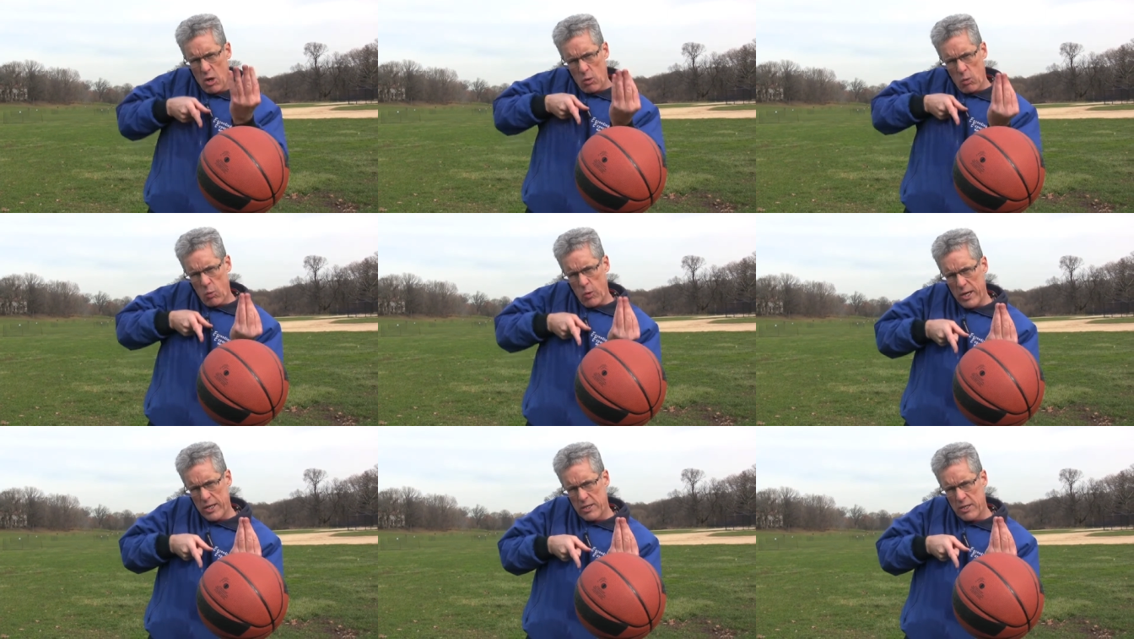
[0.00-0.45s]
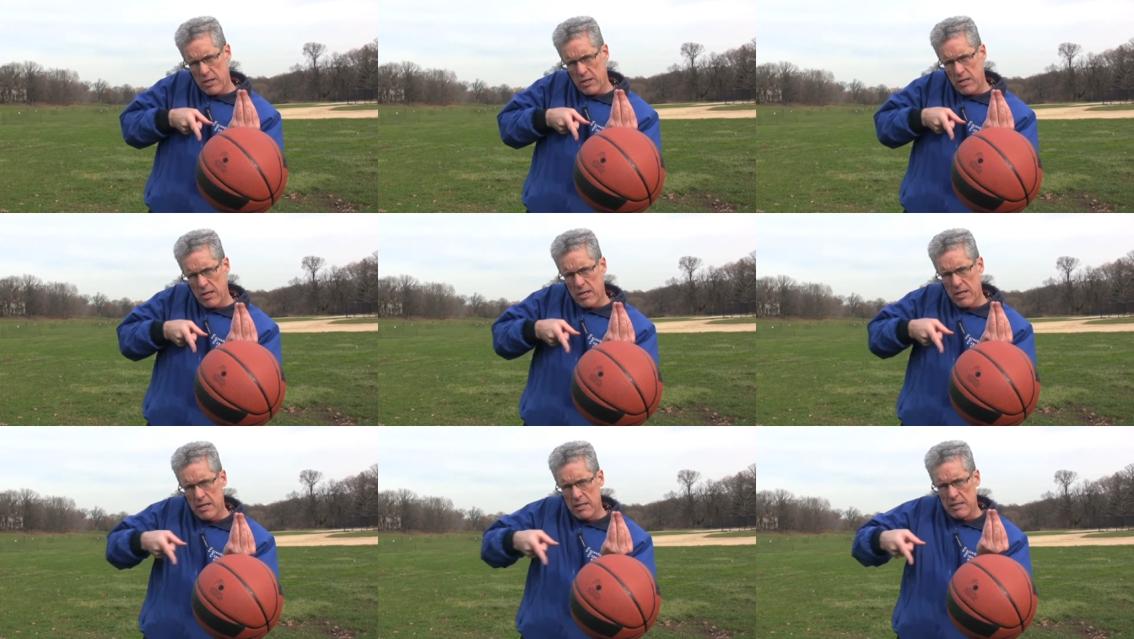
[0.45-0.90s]

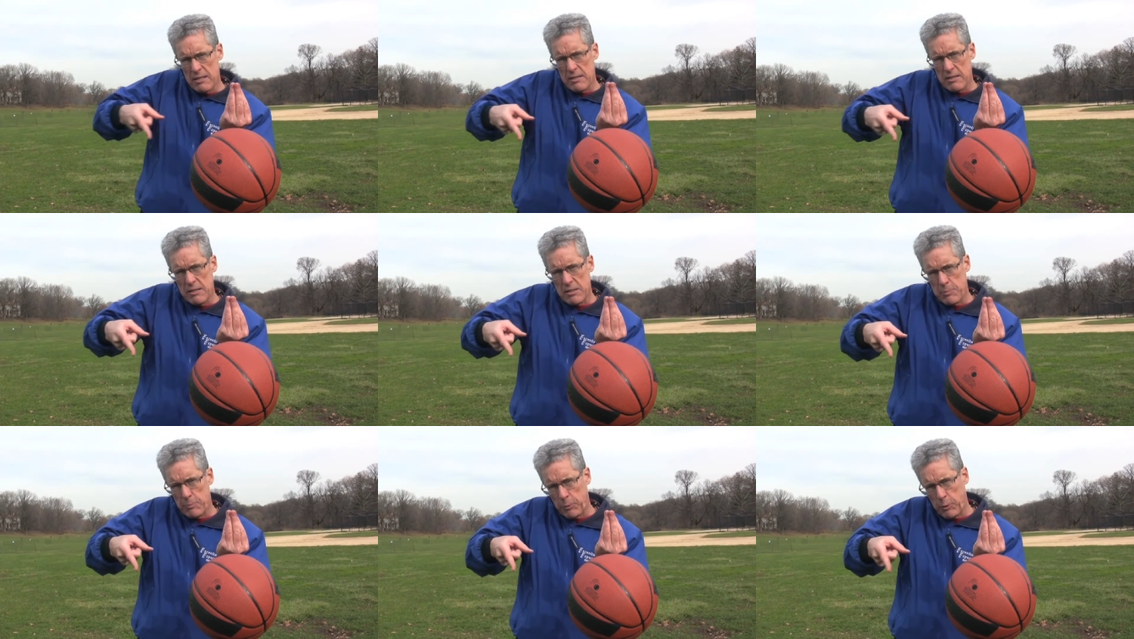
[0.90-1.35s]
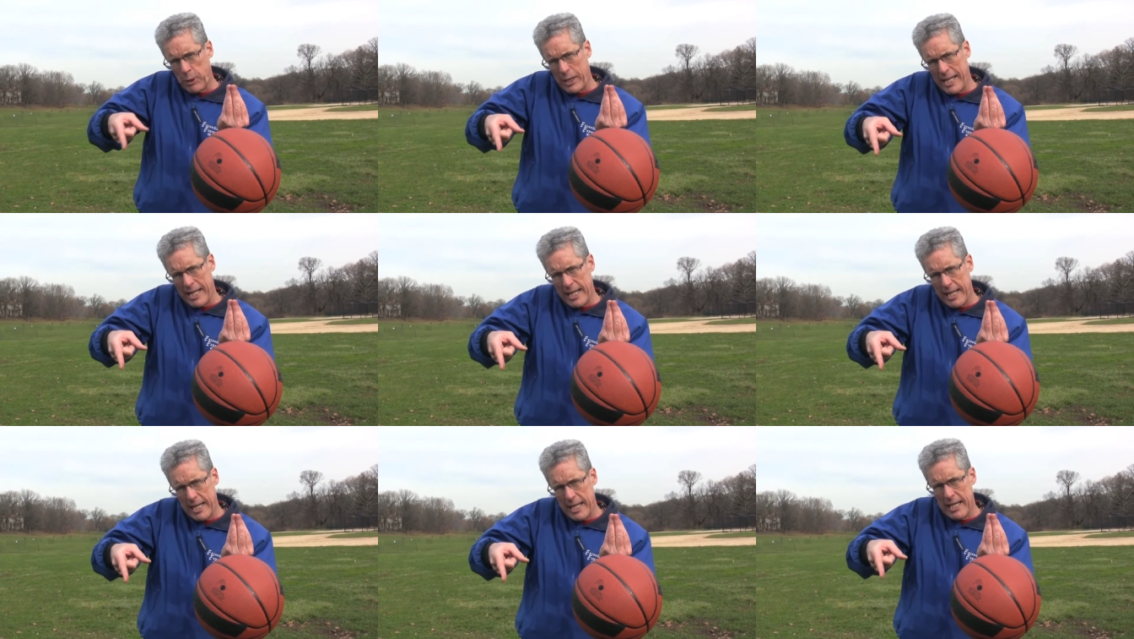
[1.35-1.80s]
Winter,
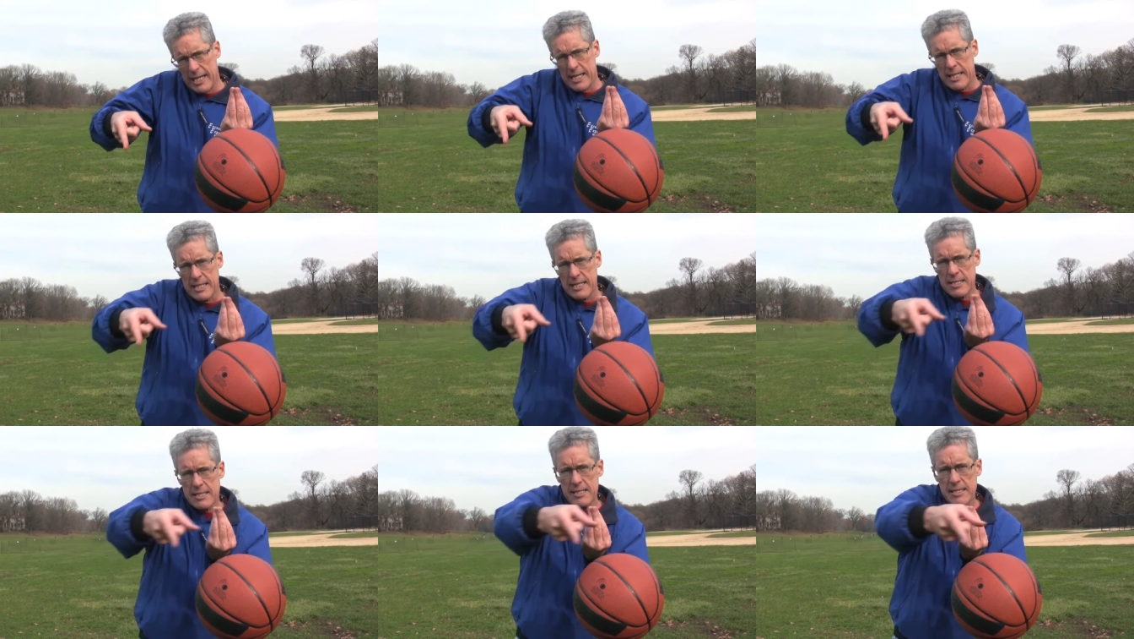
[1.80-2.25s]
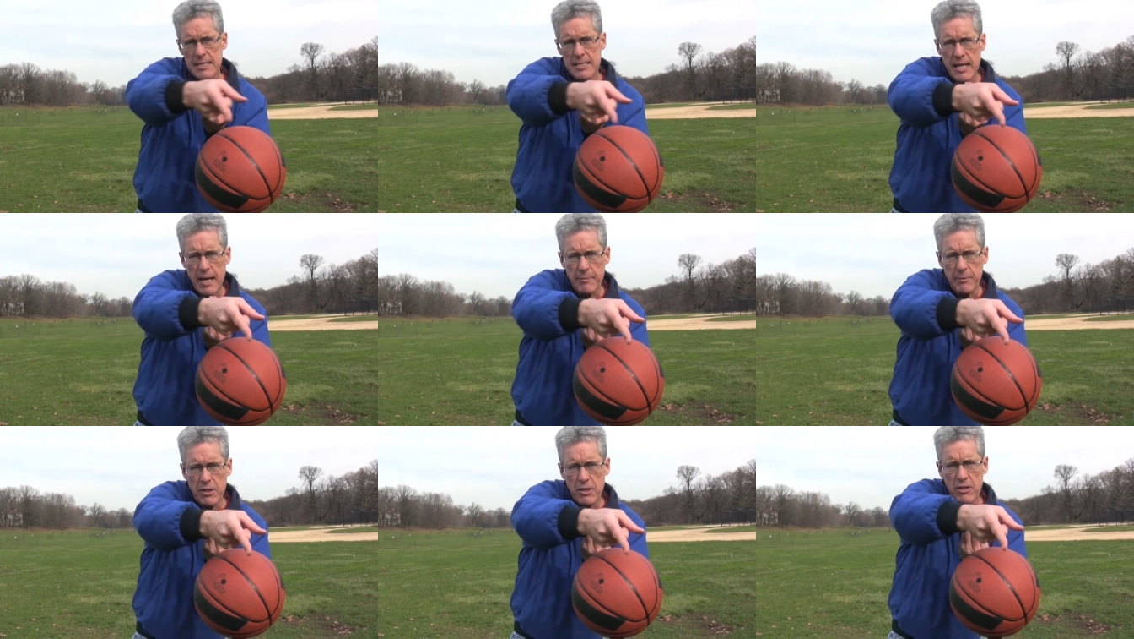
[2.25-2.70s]
spring,
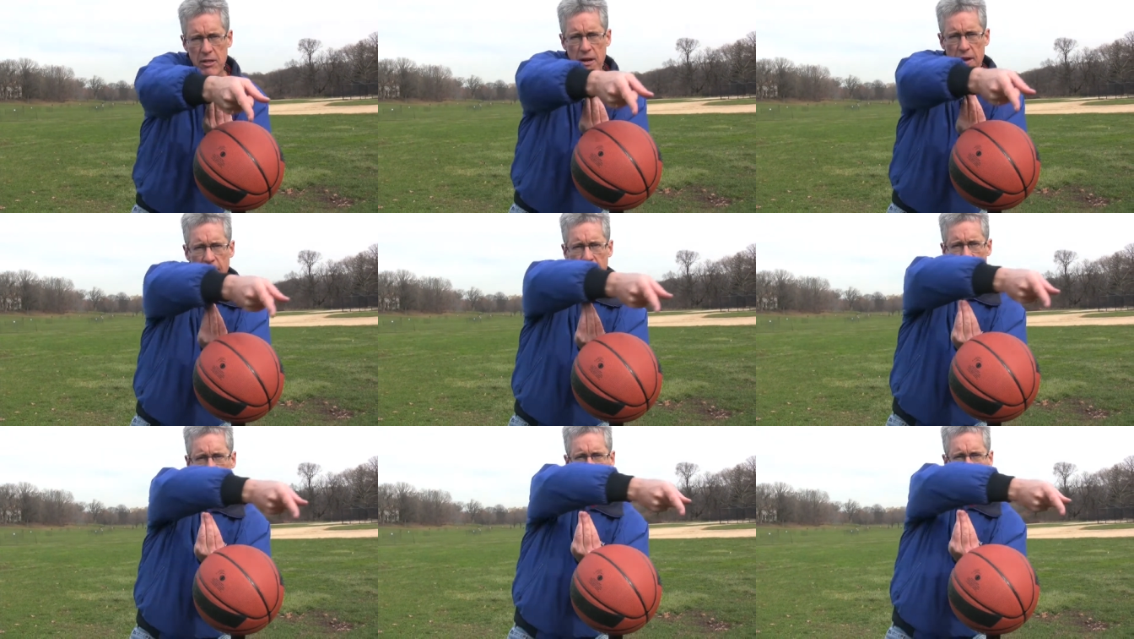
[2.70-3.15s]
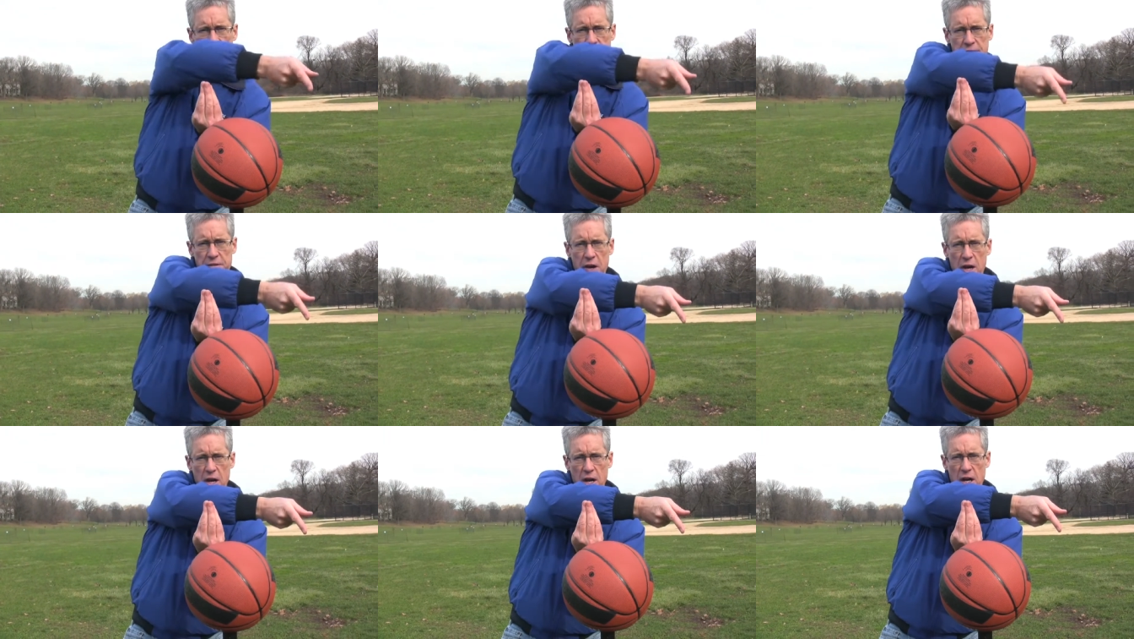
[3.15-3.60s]
summer,
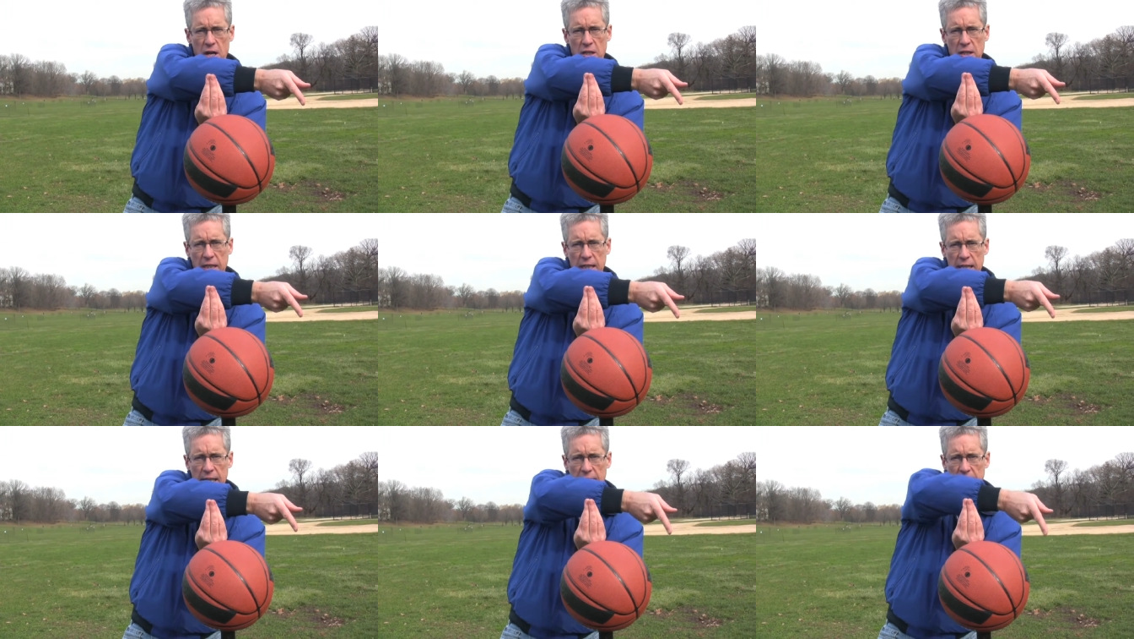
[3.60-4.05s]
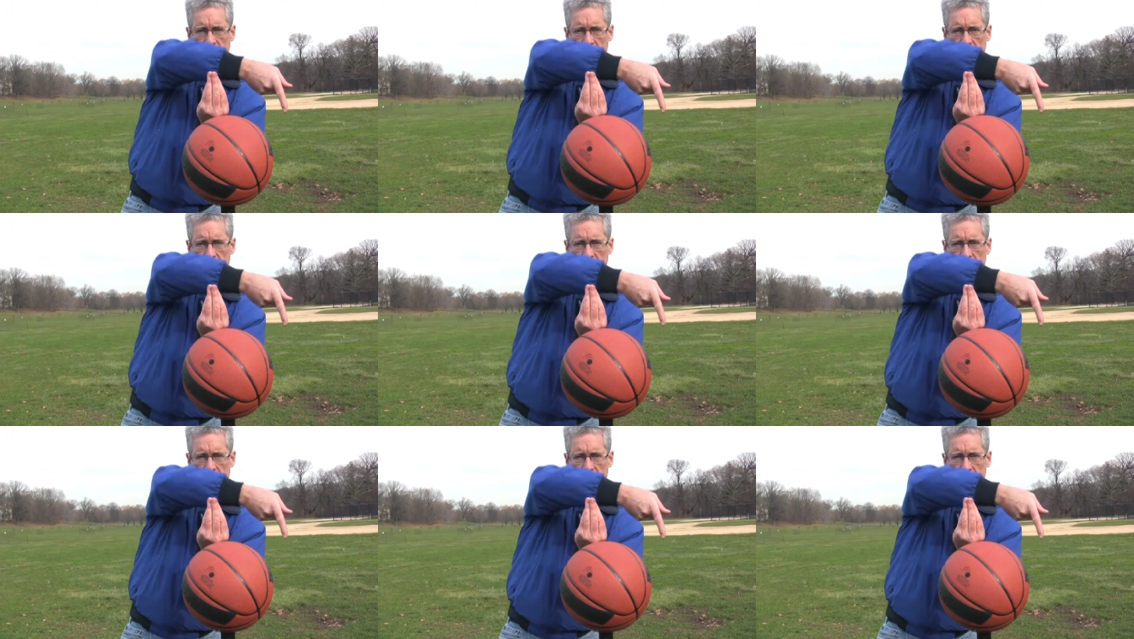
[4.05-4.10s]
fall.